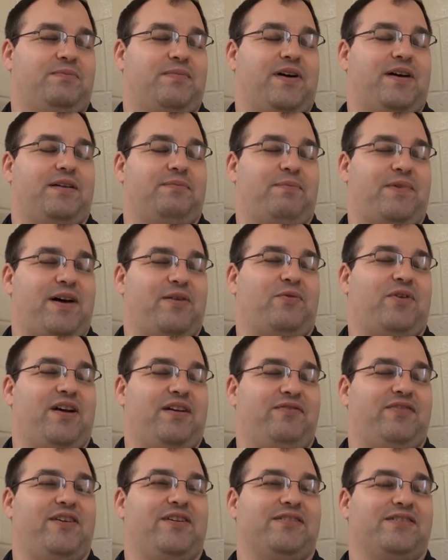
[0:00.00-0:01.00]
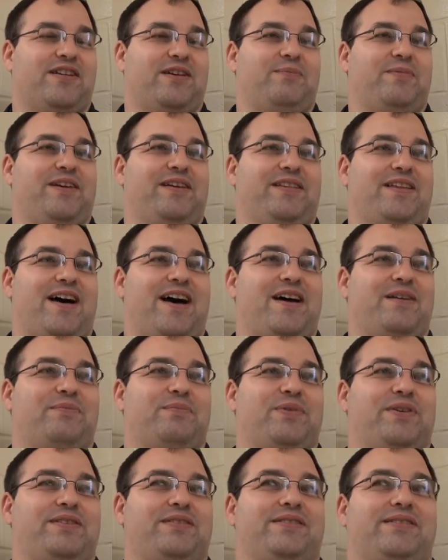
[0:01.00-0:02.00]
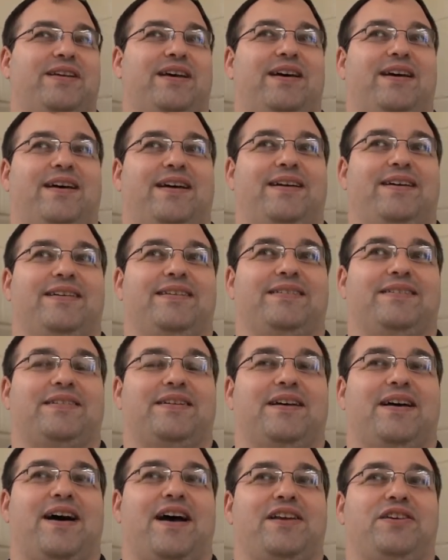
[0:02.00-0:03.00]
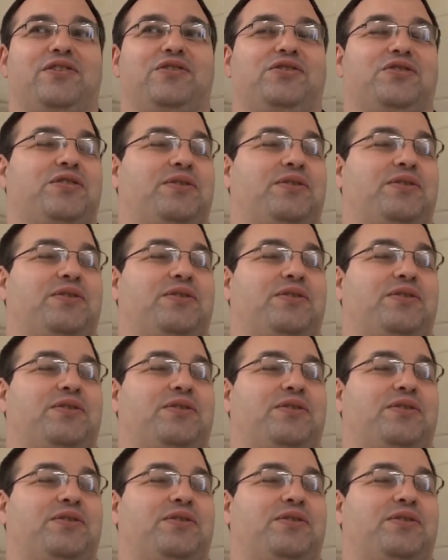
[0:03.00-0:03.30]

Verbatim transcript: do. My, my wife yells at me a lot, but uh, I used